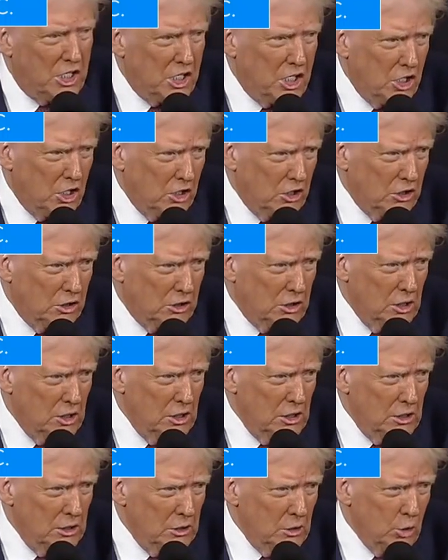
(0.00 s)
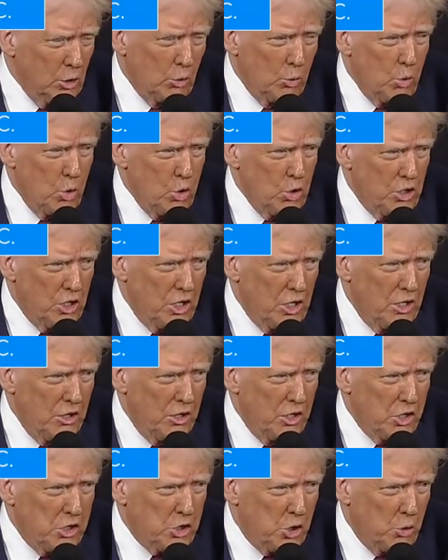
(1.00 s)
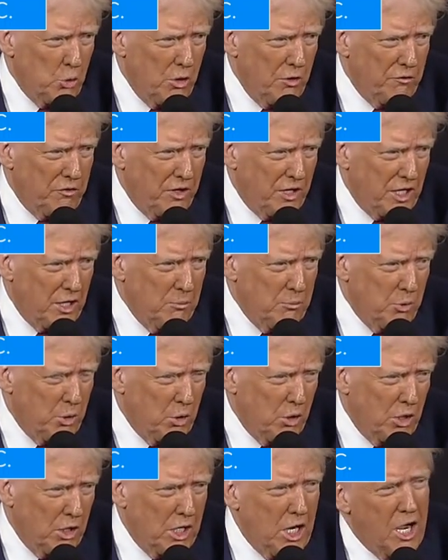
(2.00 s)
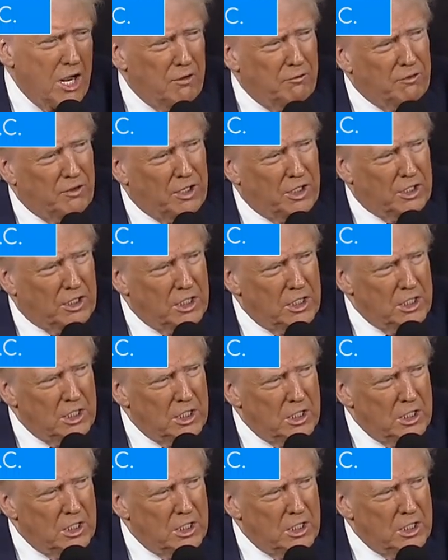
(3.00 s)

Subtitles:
killed or wounded in this horrific and brutal conflict